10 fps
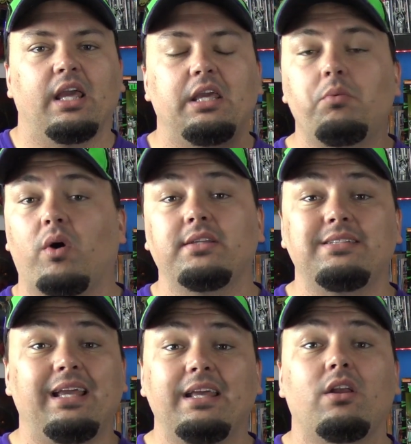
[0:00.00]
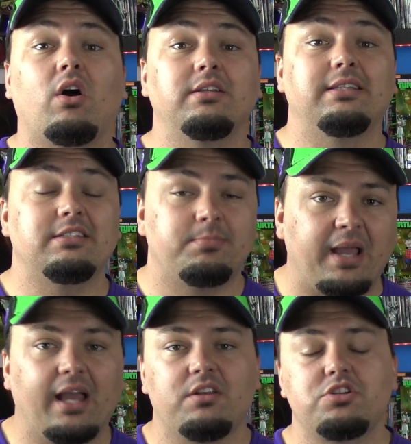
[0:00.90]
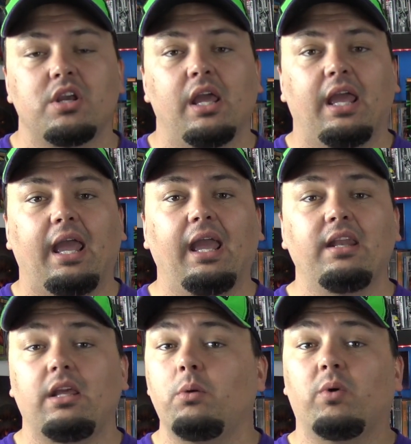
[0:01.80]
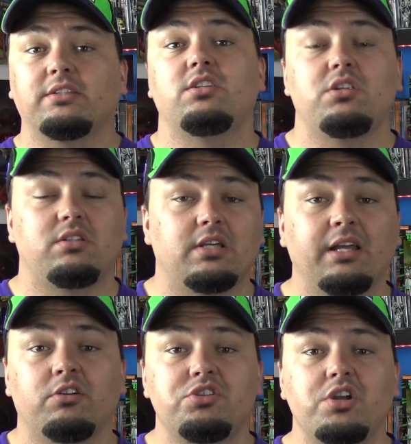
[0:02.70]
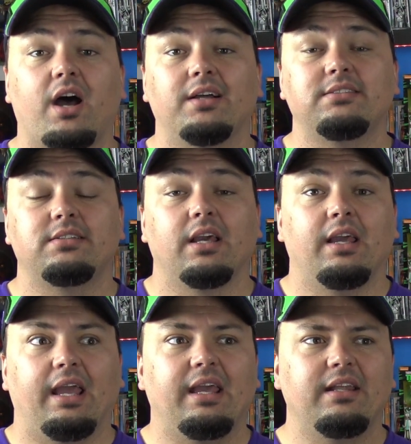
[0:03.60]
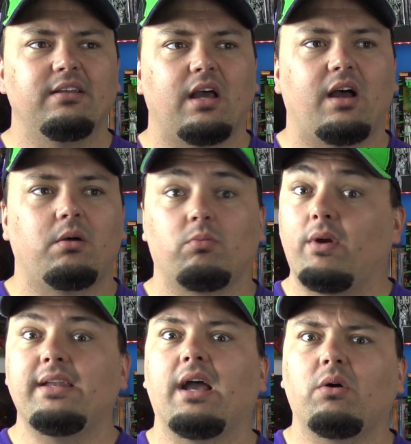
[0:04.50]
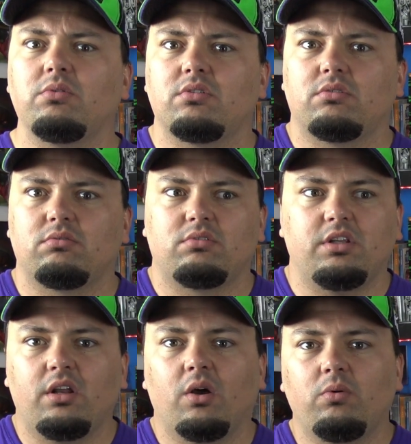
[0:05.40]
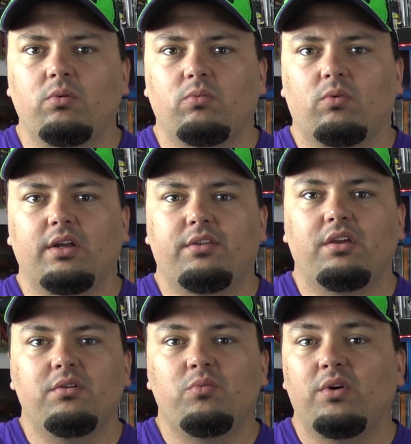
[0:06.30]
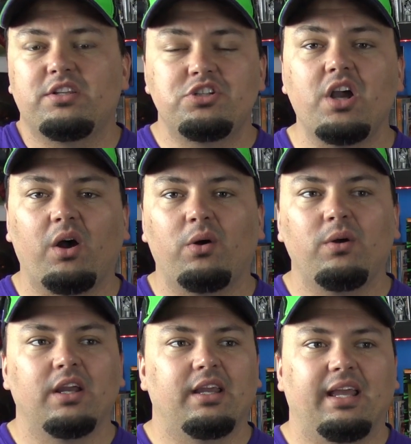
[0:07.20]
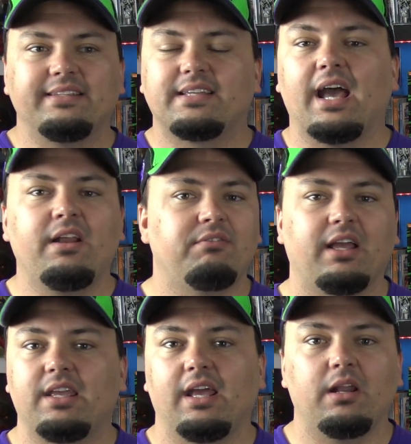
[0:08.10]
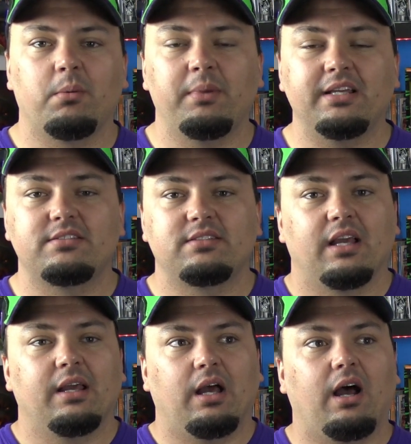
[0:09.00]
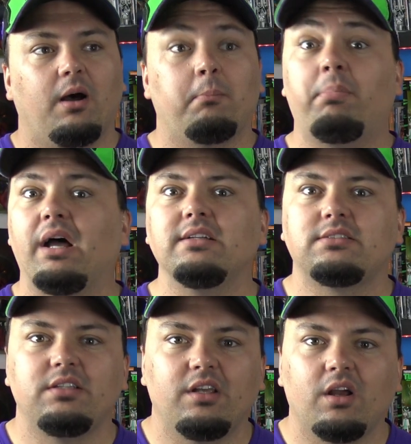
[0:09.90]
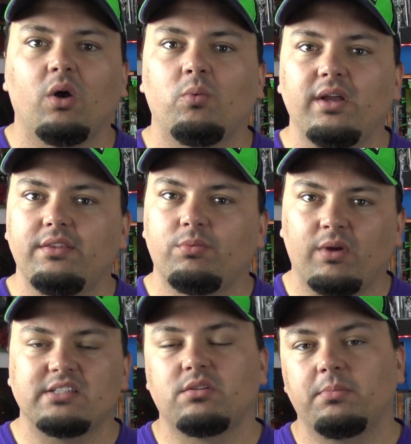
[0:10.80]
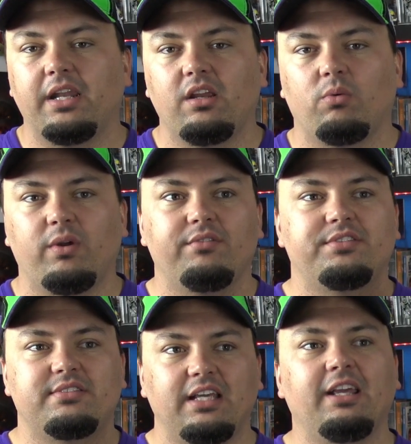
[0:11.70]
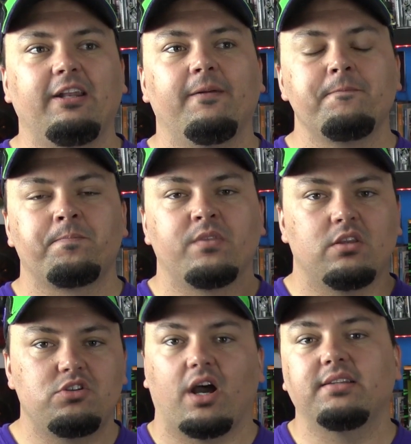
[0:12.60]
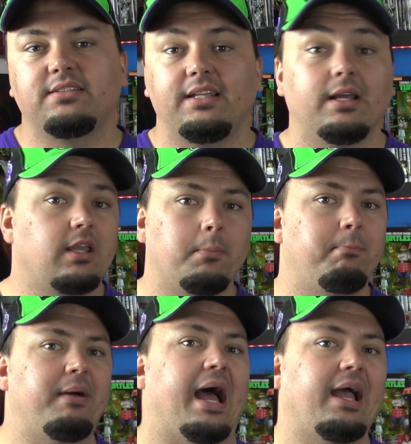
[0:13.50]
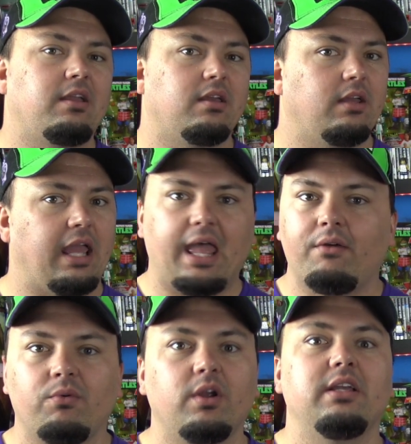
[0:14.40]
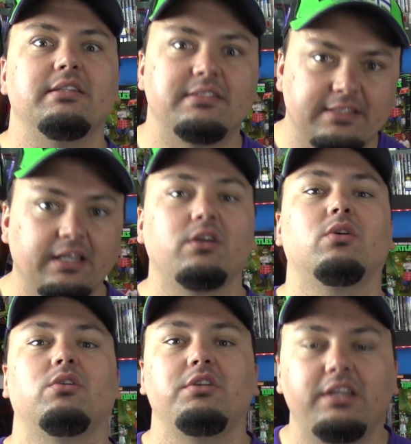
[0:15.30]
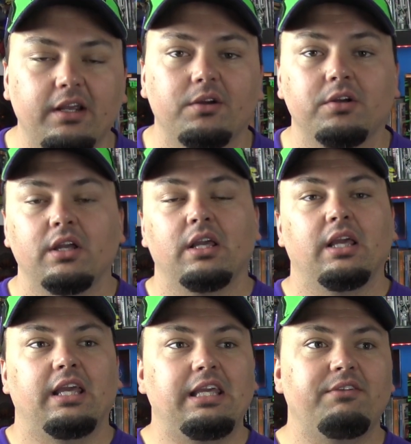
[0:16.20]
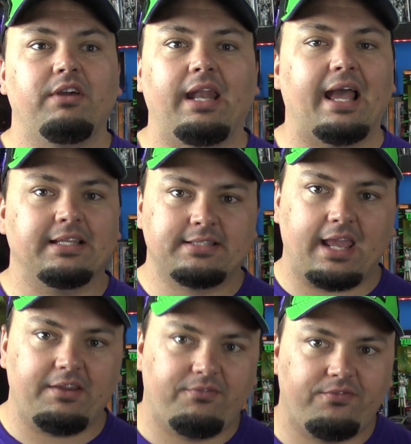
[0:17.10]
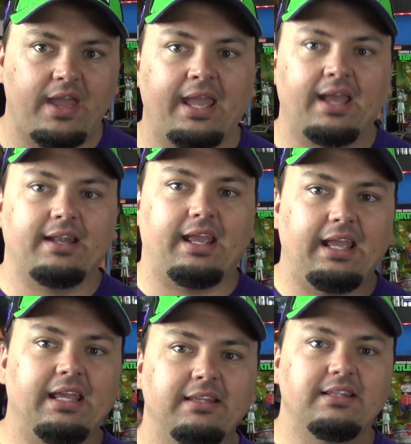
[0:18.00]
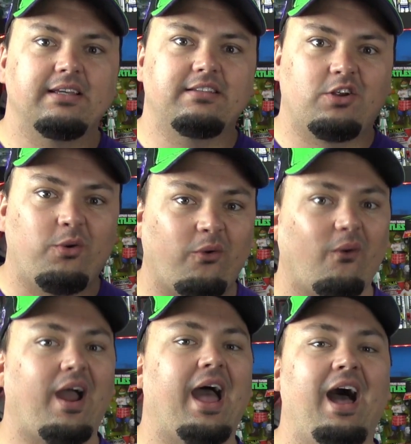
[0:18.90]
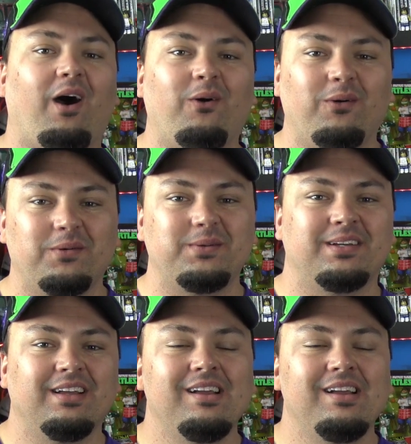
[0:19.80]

he wants in on this match, and he wants a title shot. And um, right now, you know, with with Joe, it's kind of like a hit or miss. Um, but, you know, with WrestleMania, we've seen John Cena come back every single year, even as a fan in this crowd.